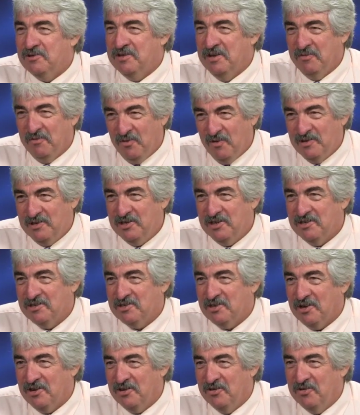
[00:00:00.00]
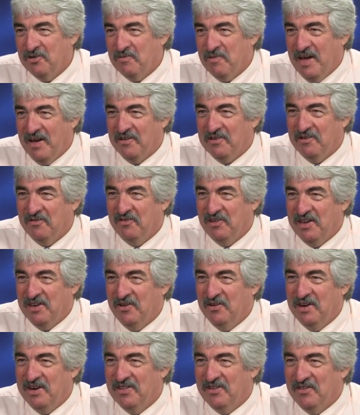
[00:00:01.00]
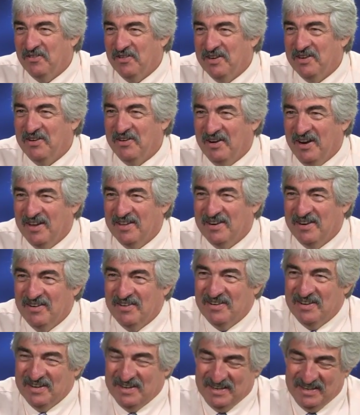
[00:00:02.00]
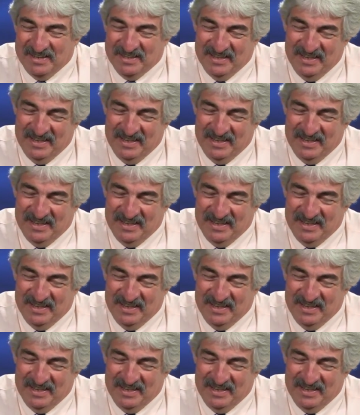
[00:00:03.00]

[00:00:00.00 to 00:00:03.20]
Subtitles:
didn't want you to salute them out in the field either when you're out there like